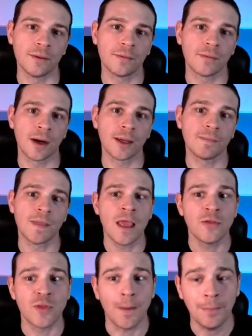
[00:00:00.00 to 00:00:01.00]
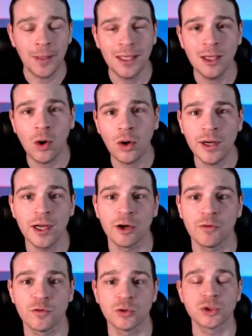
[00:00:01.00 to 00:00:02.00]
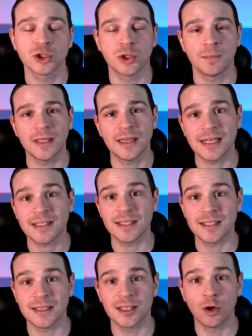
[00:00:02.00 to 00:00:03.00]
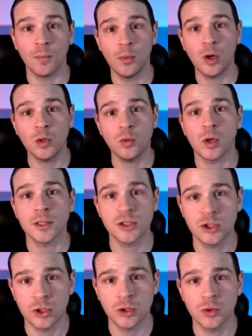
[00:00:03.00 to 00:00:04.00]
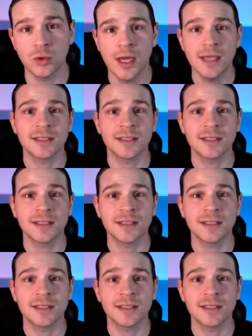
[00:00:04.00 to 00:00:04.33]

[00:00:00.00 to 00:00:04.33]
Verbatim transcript: Right, the P R interval should be less than zero point one two